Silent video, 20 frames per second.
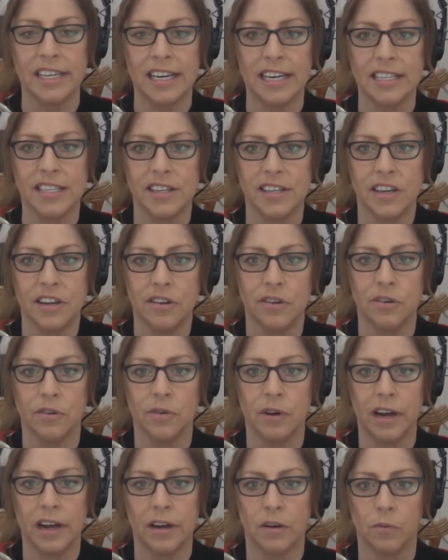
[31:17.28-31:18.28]
to ask
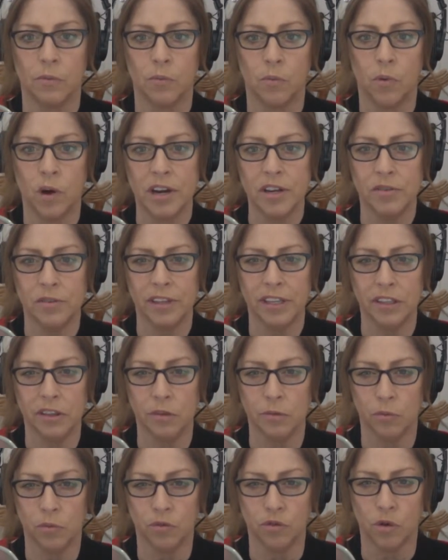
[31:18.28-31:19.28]
you what you think
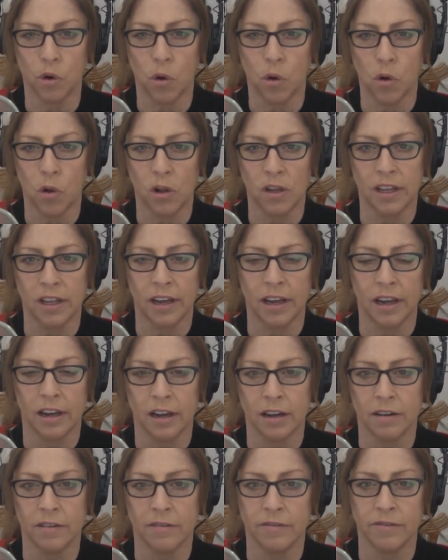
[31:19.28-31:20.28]
the role
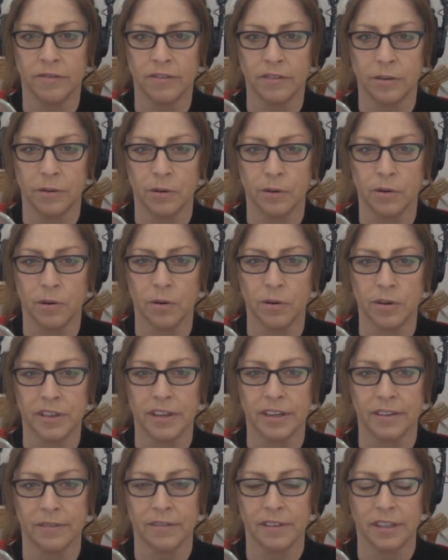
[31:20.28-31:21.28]
of, or
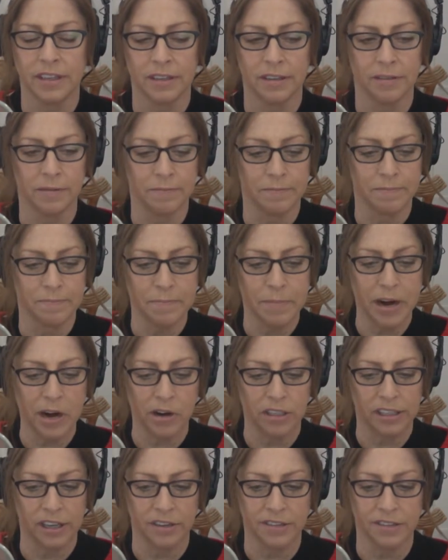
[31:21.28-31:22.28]
the
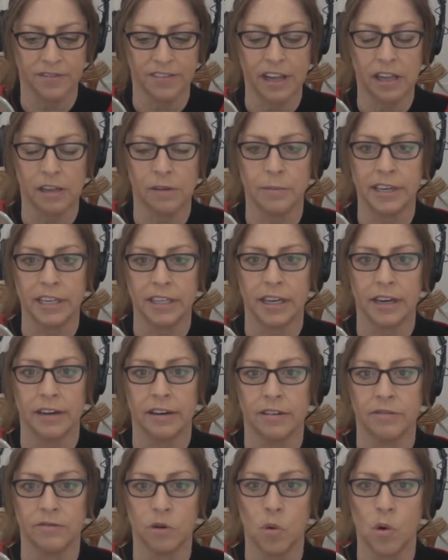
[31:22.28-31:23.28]
parallel development
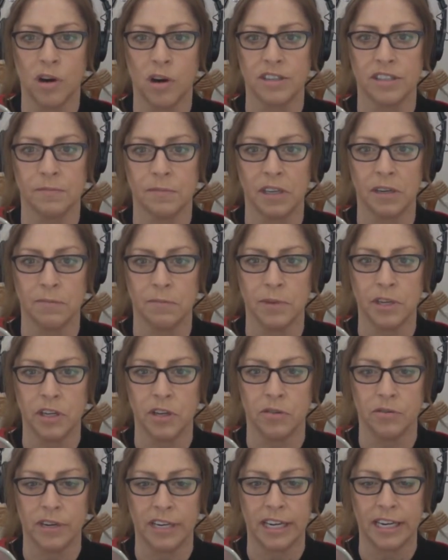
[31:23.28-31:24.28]
of quantum
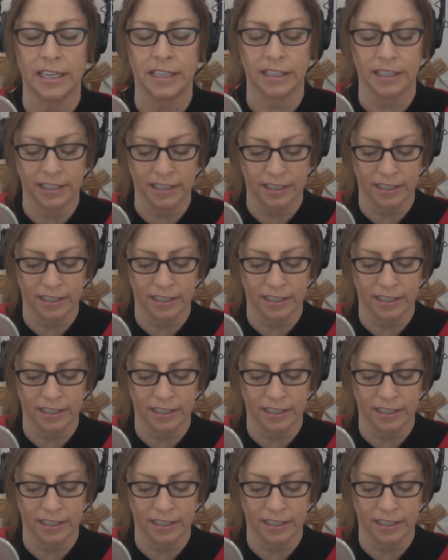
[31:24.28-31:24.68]
computing